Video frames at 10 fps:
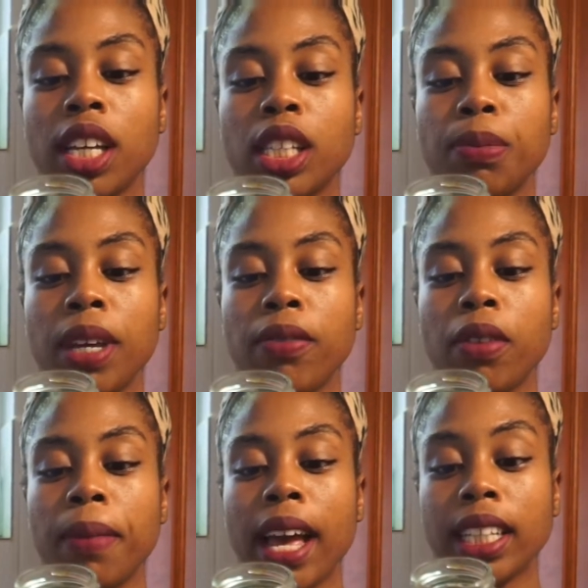It's made
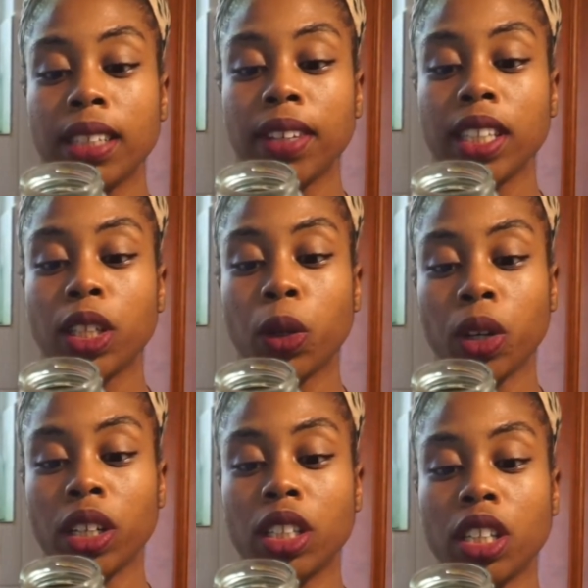from activated
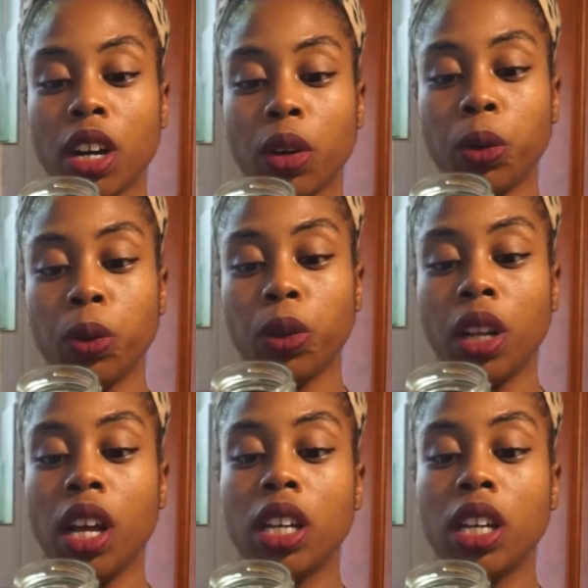coconut charcoal,